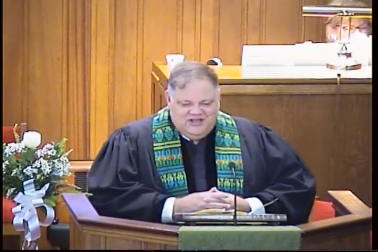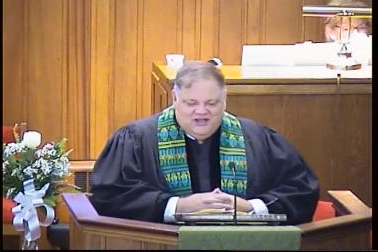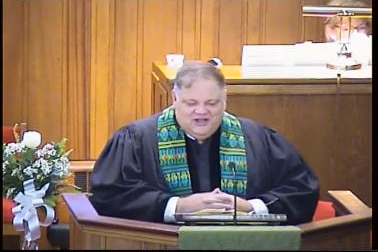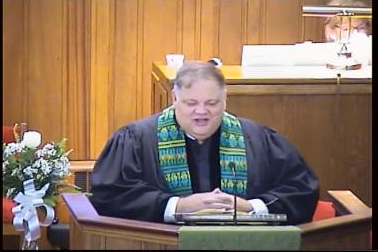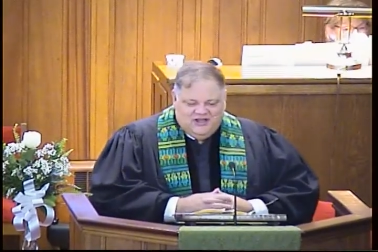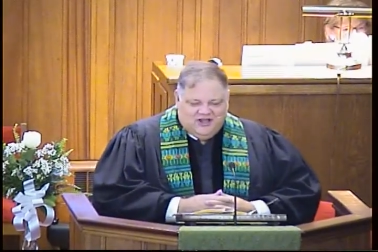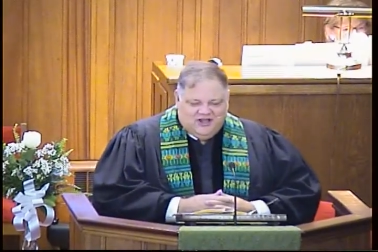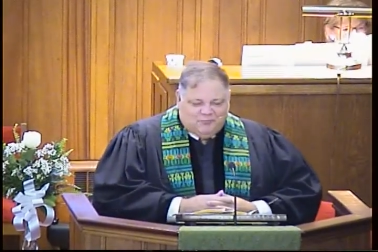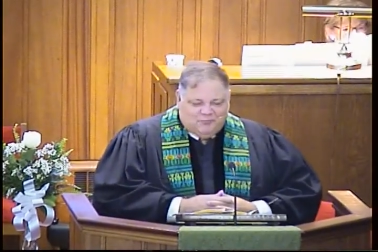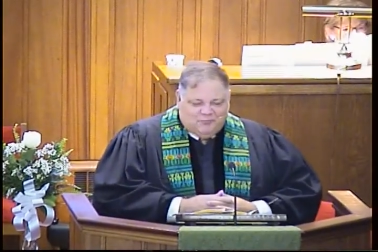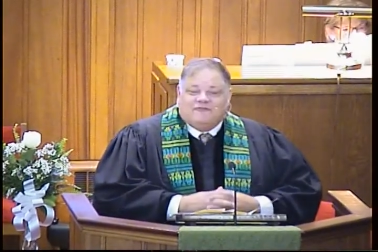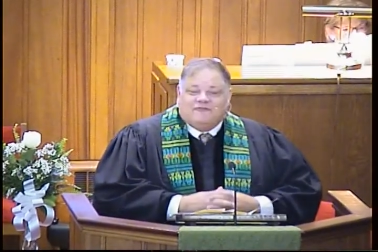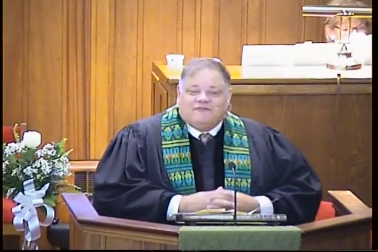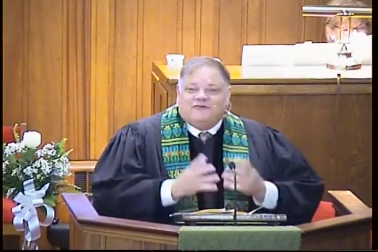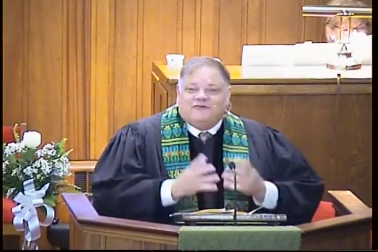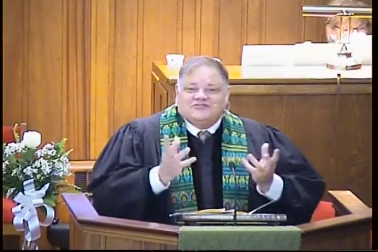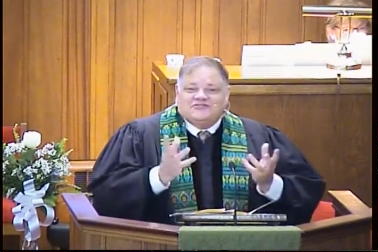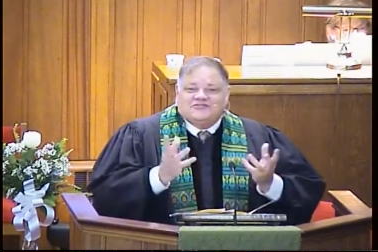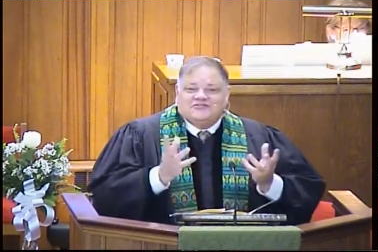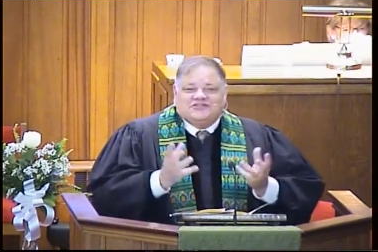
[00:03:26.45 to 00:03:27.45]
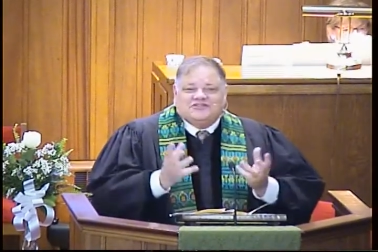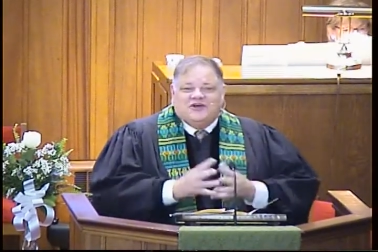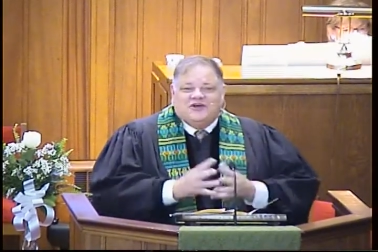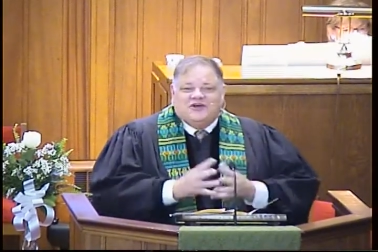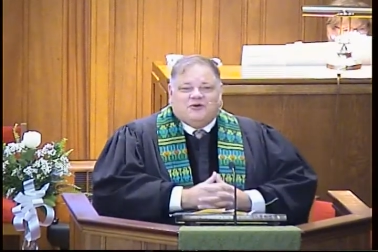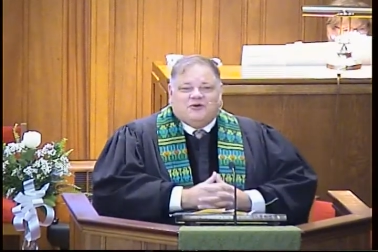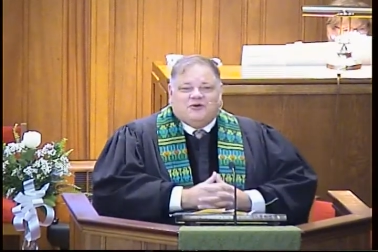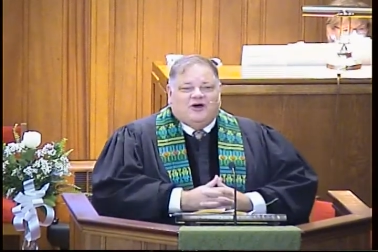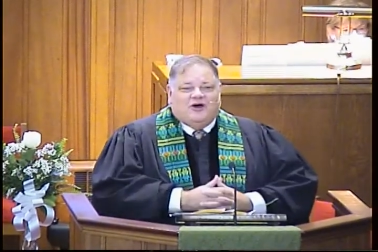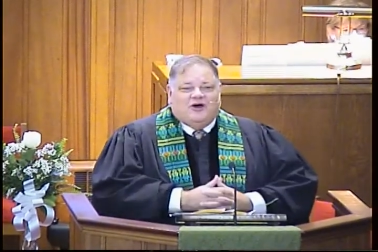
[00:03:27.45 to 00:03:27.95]
Um, first up,
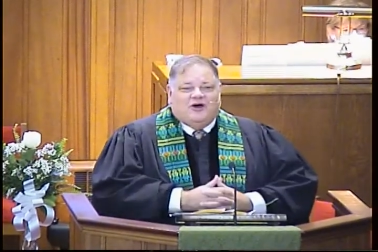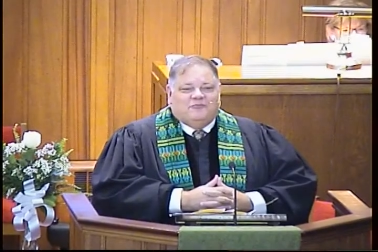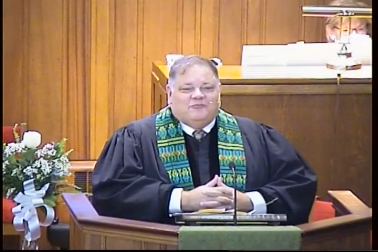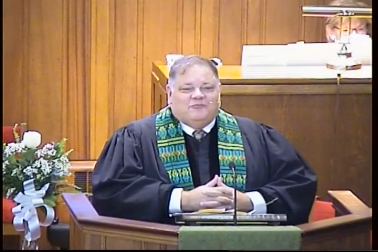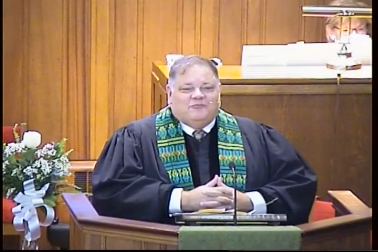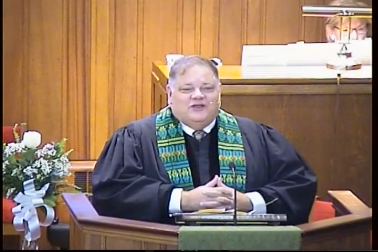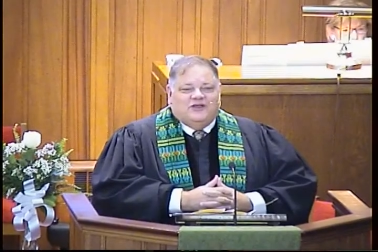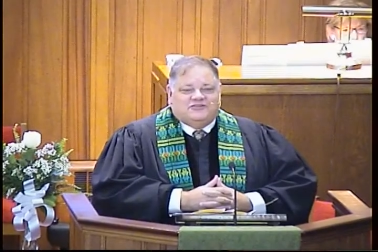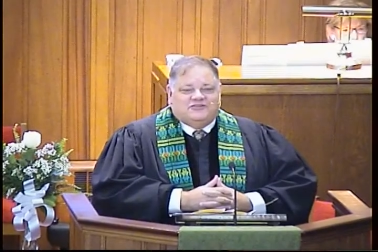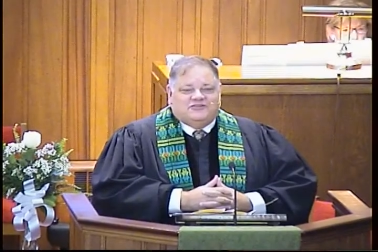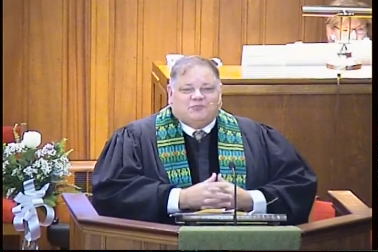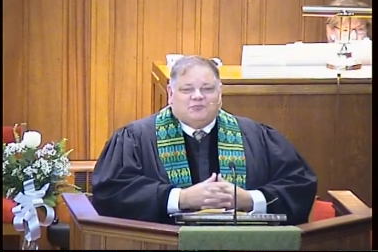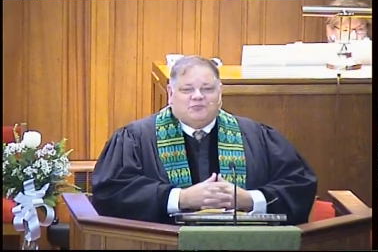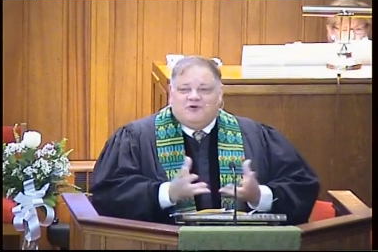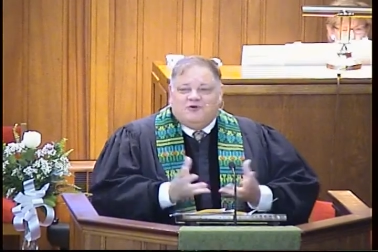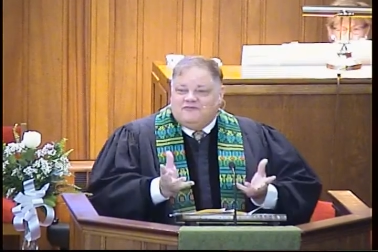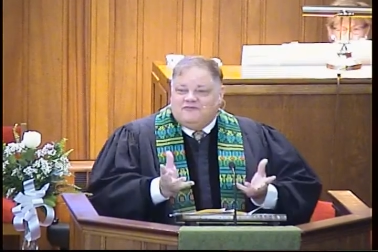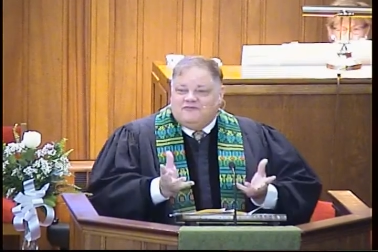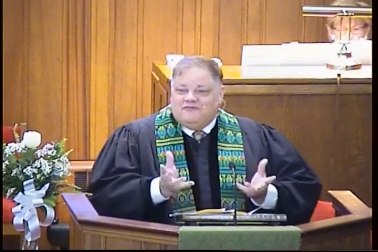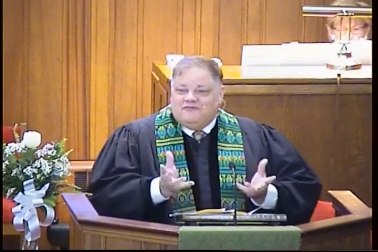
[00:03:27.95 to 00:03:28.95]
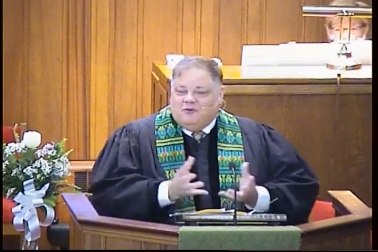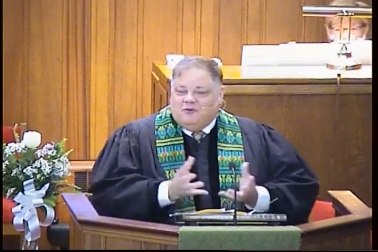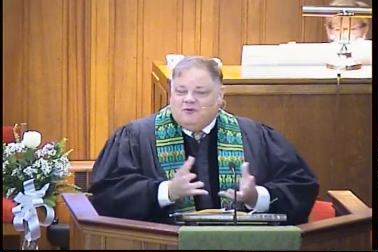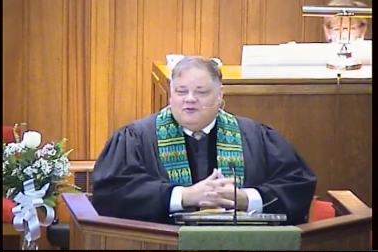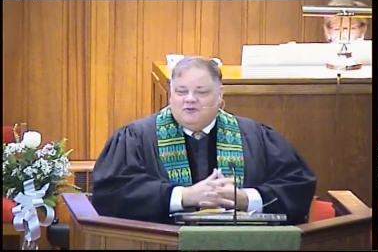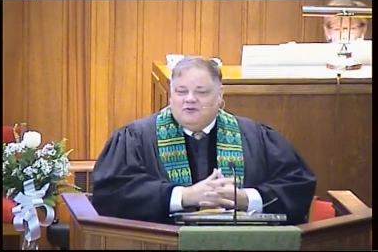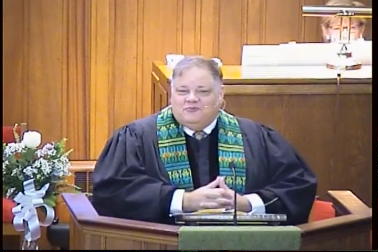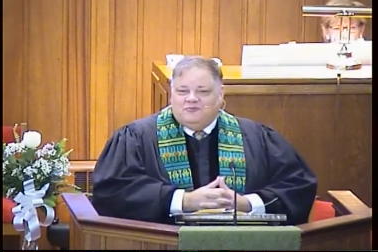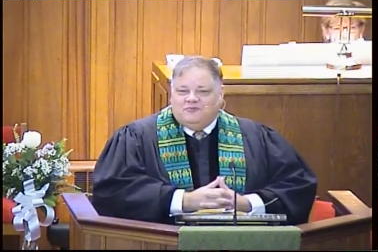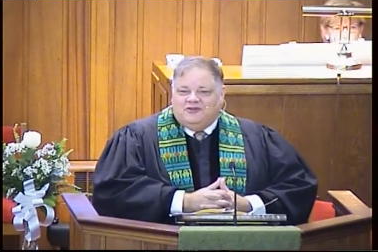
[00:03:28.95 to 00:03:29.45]
um, as part of our
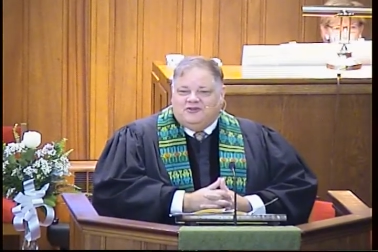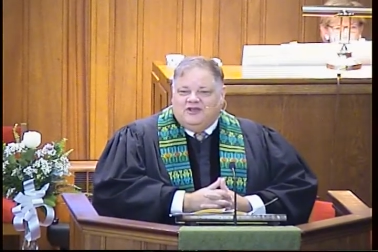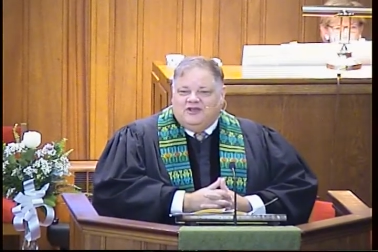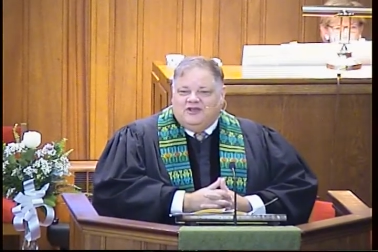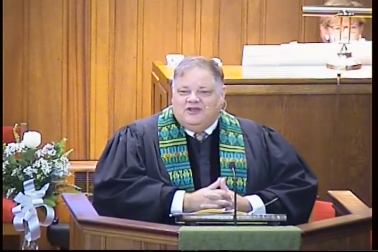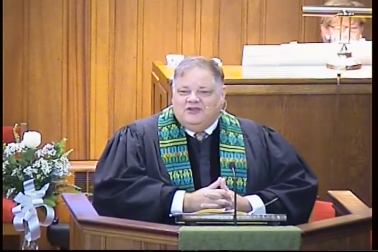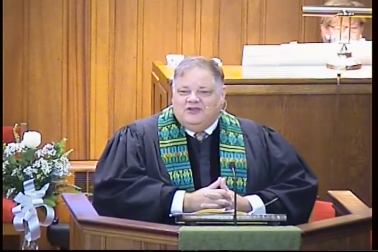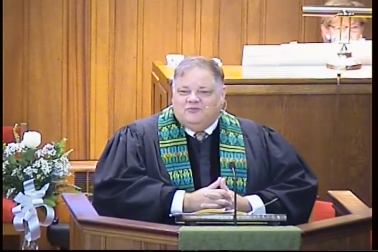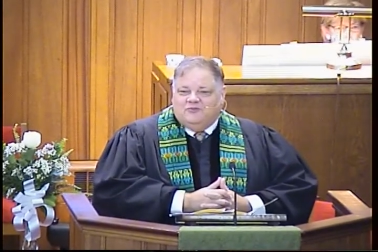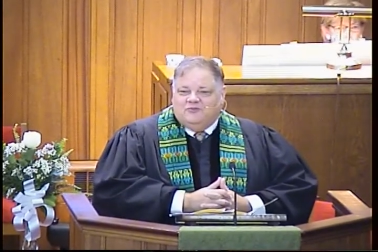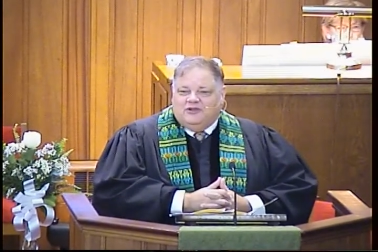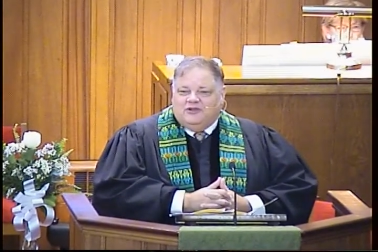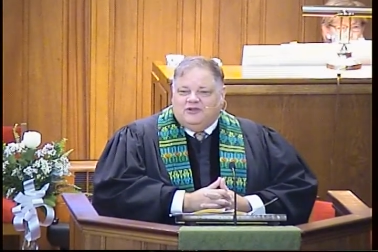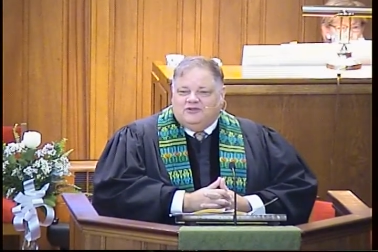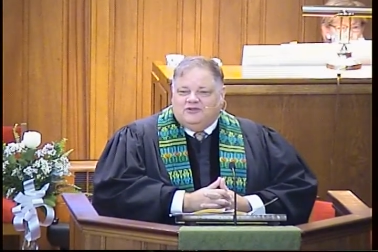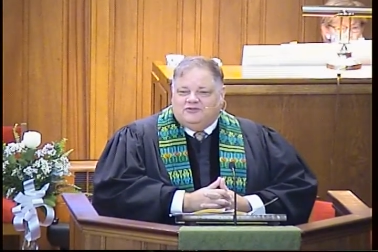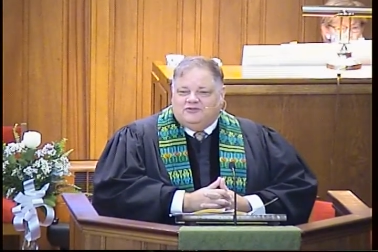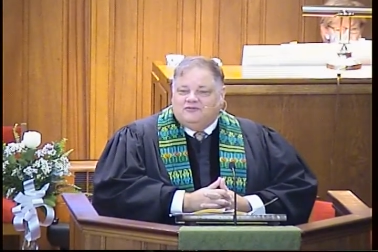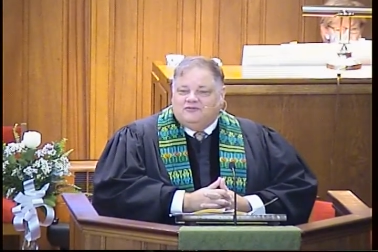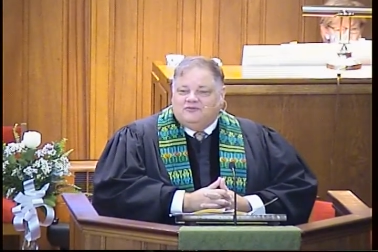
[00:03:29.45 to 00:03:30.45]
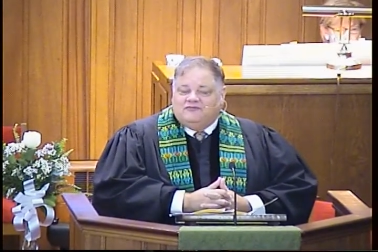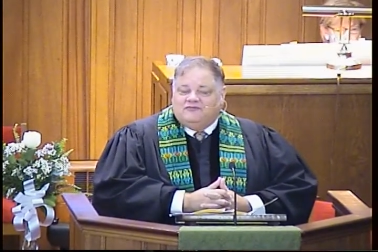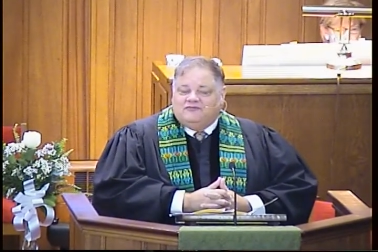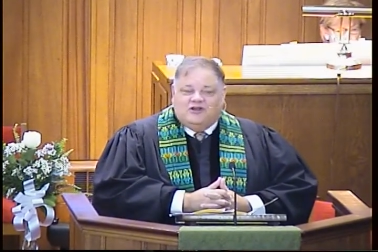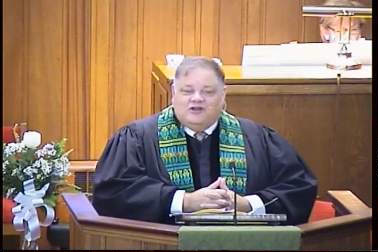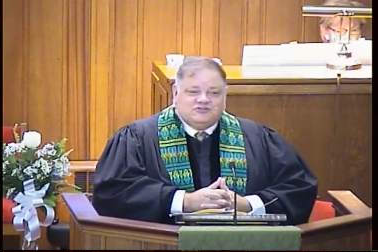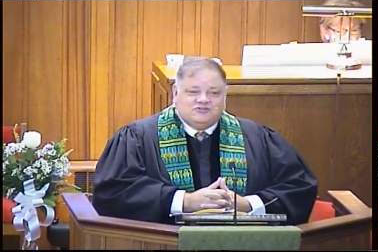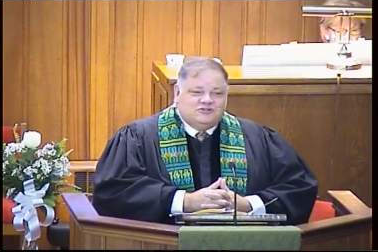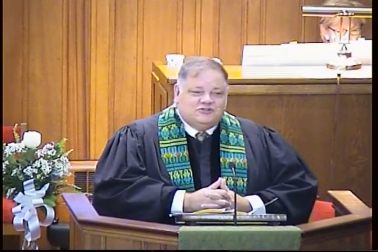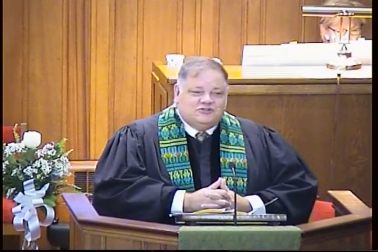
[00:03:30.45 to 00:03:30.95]
welcome today, we do
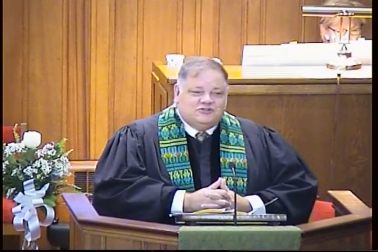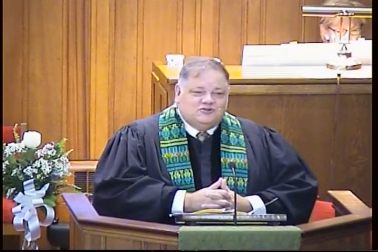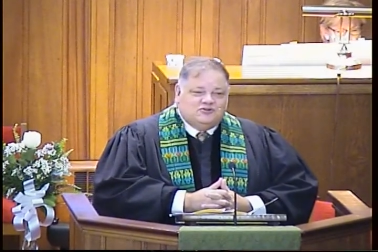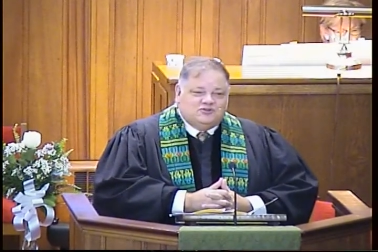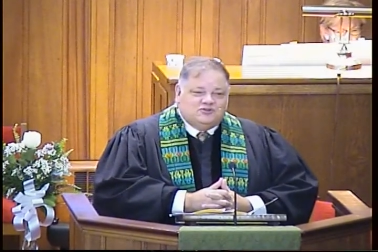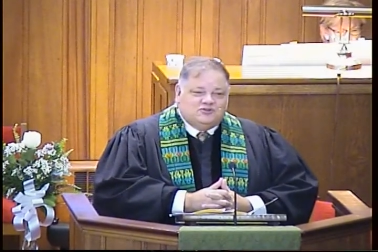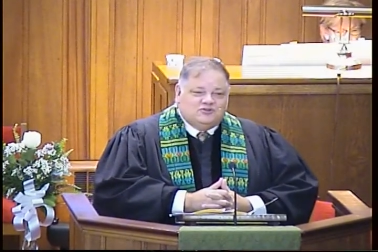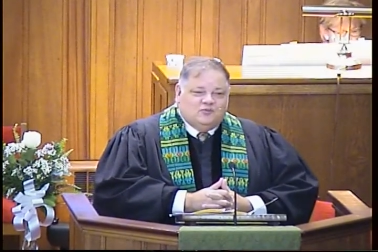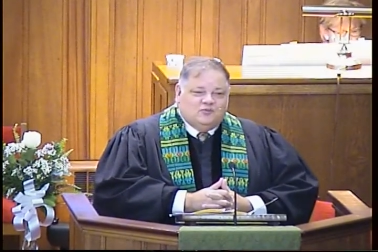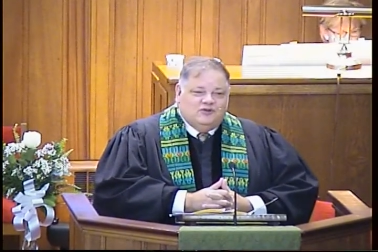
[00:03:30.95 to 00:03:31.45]
invite you to join